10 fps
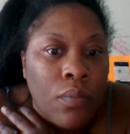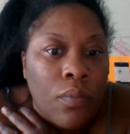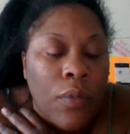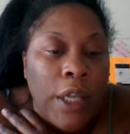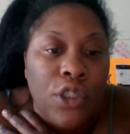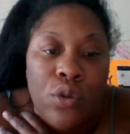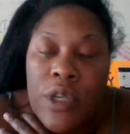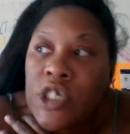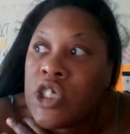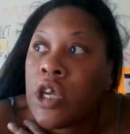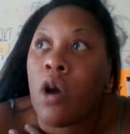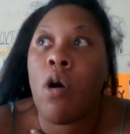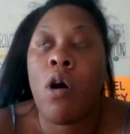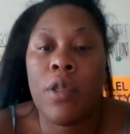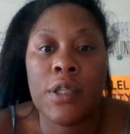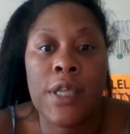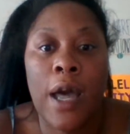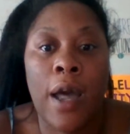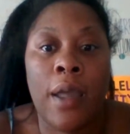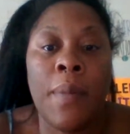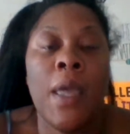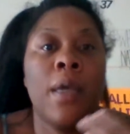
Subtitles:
They do this shit all the time.